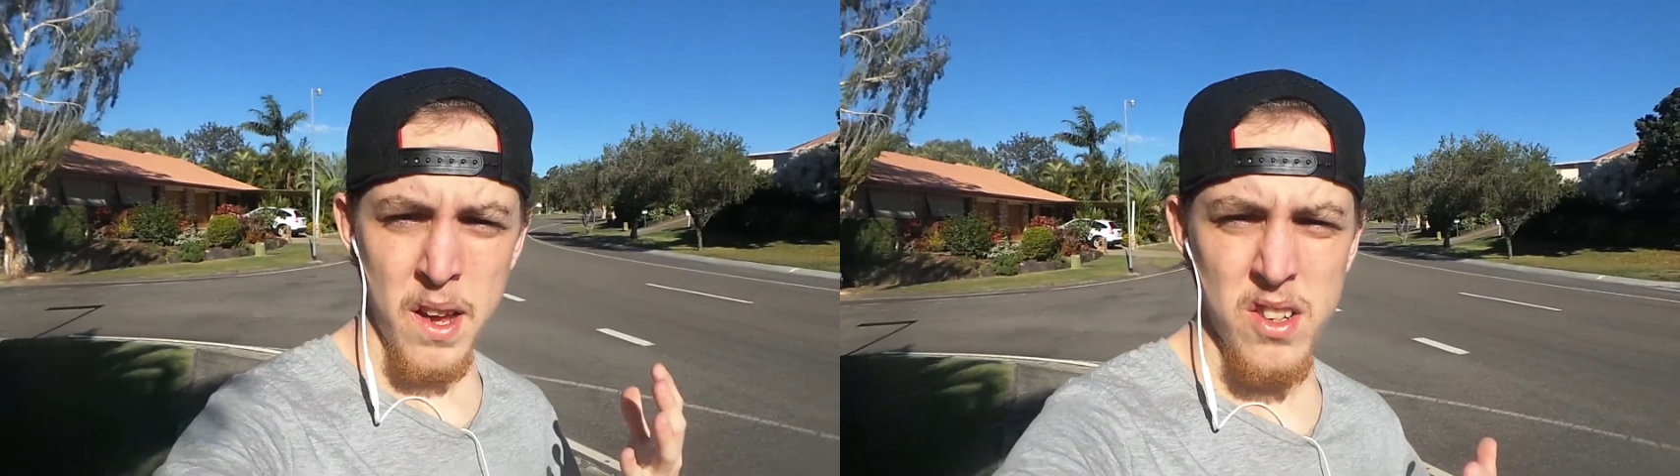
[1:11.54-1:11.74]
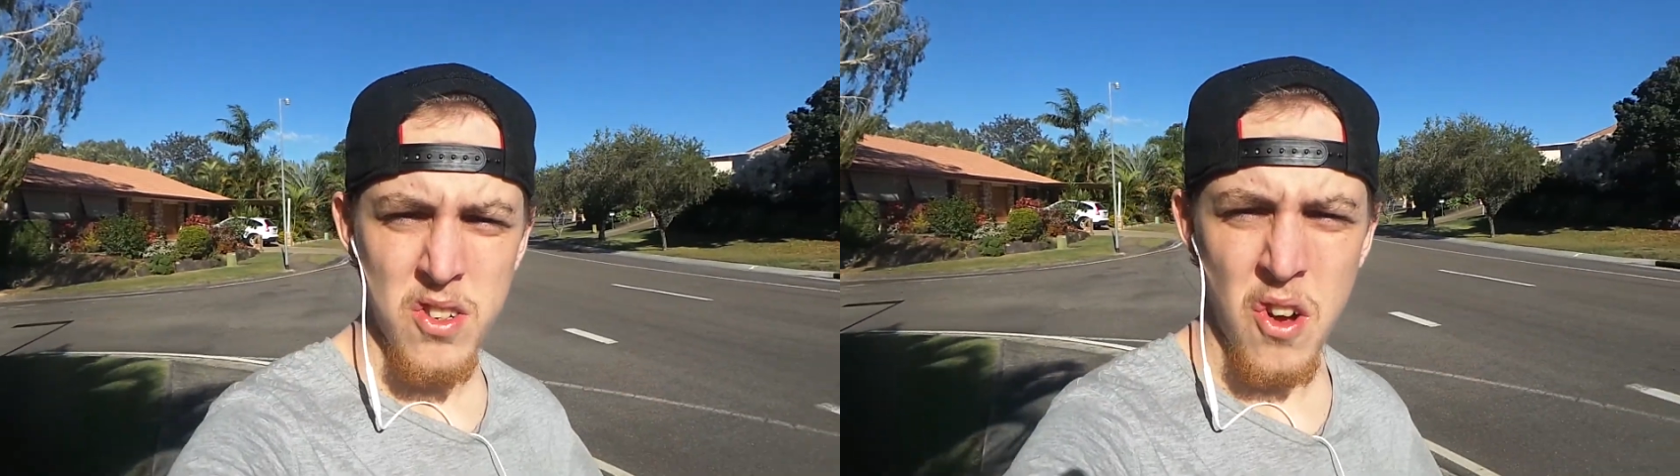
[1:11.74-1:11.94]

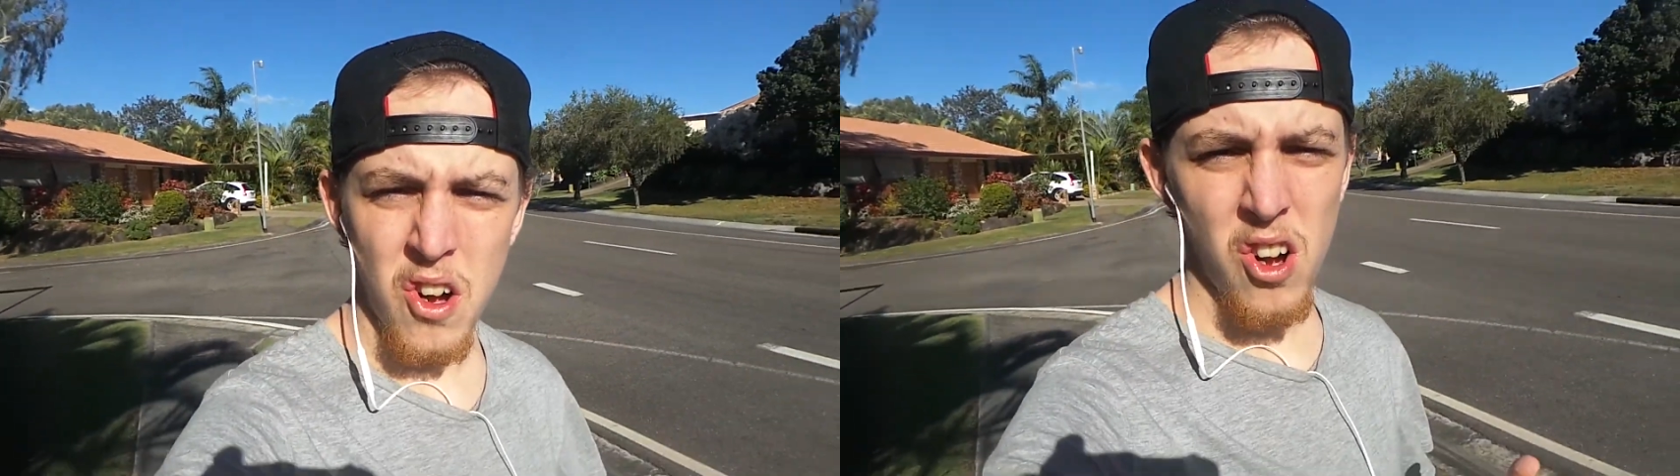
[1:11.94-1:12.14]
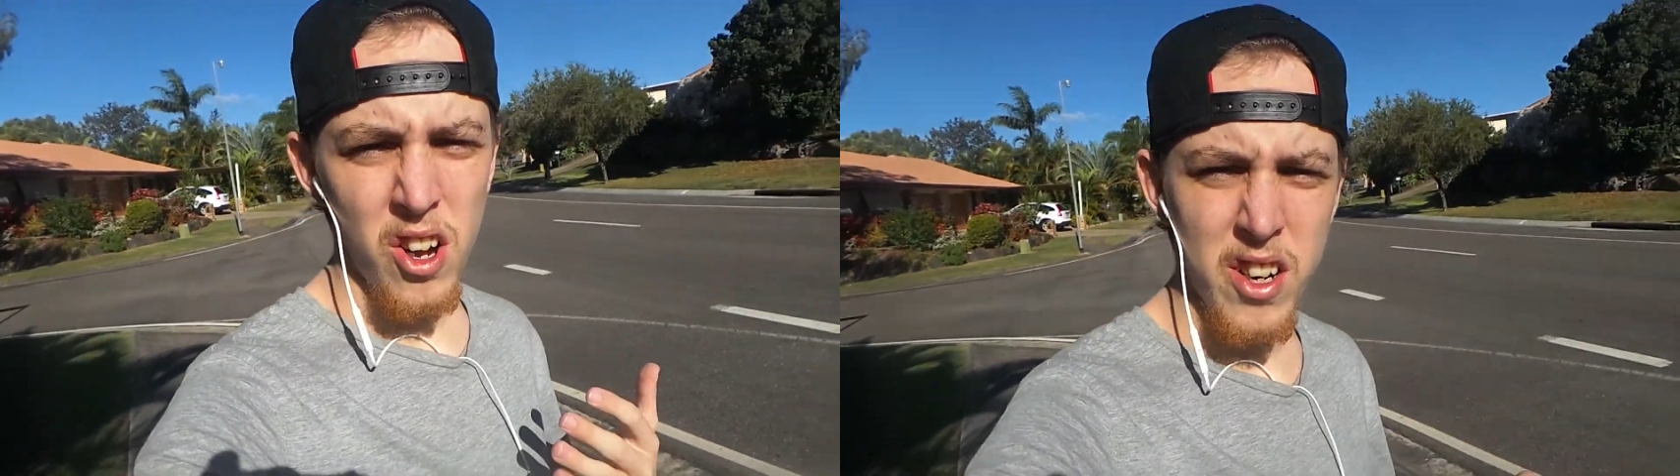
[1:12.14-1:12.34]
It's
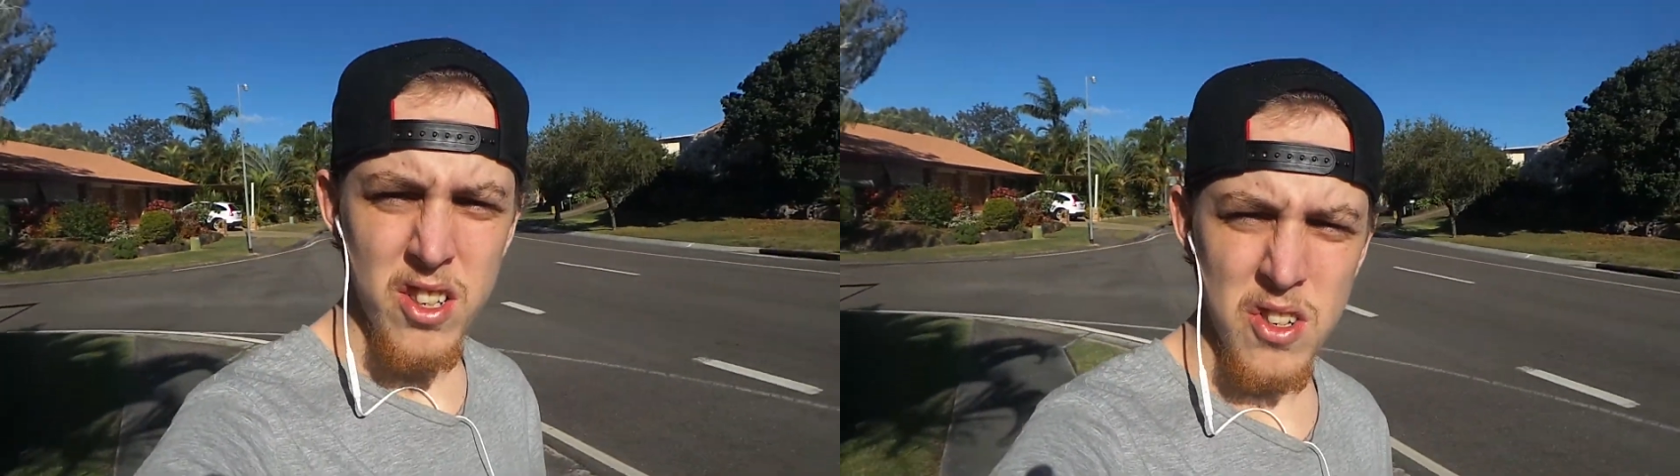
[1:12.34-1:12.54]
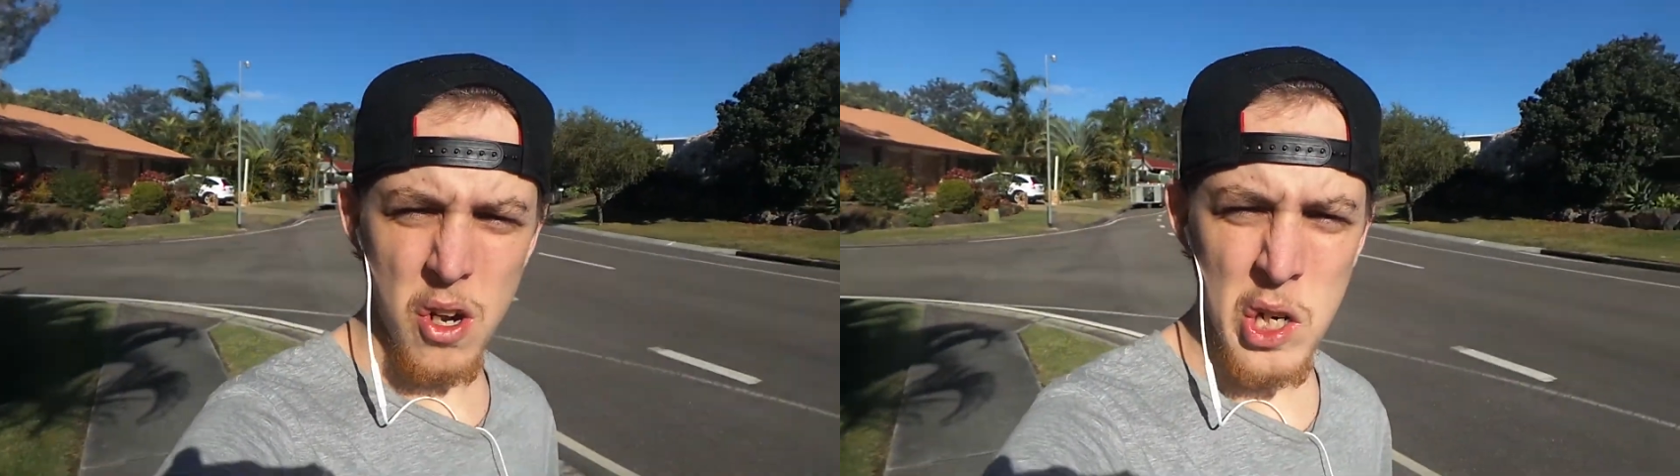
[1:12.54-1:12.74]
not hot,
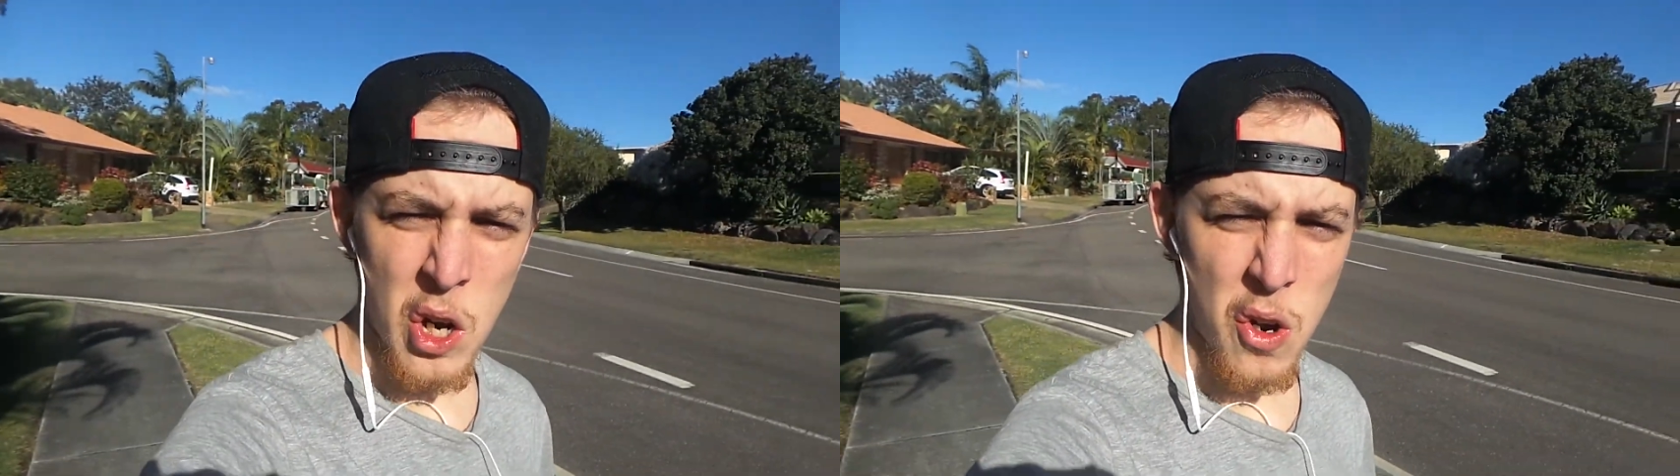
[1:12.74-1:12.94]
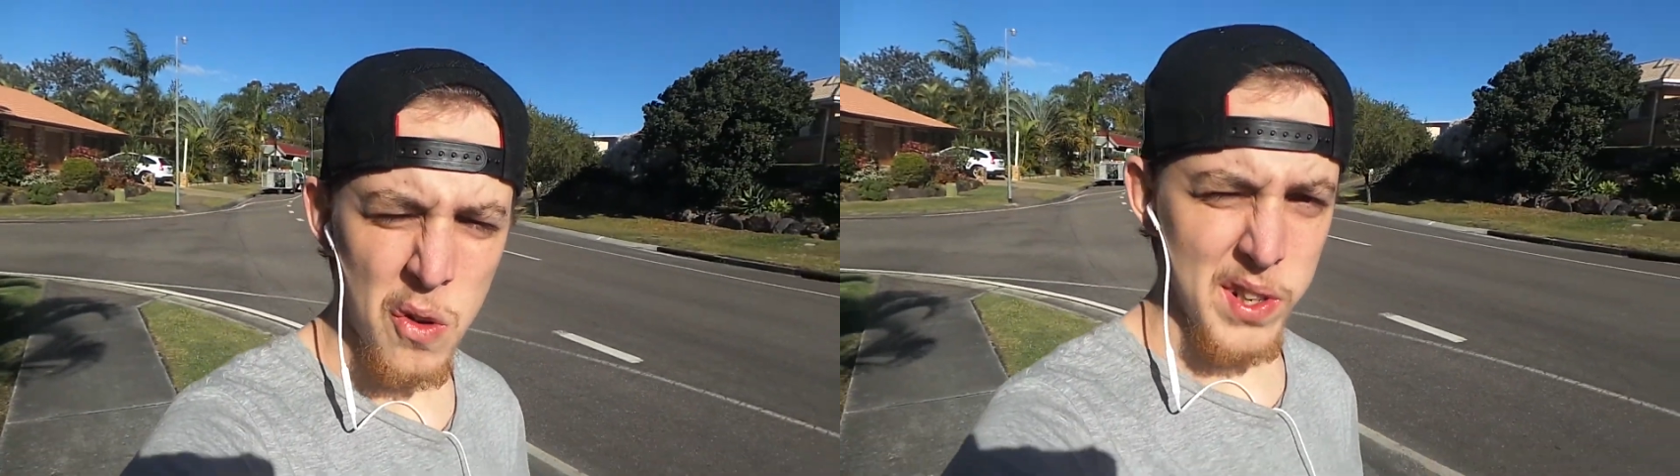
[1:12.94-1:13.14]
it's not
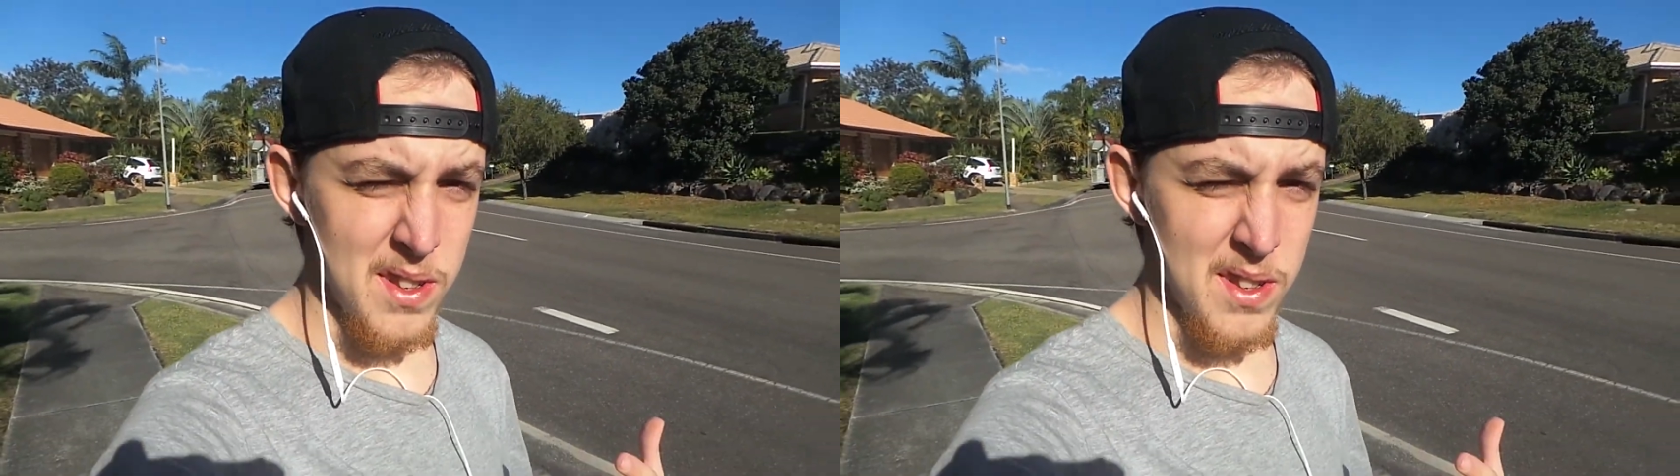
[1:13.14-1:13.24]
cold,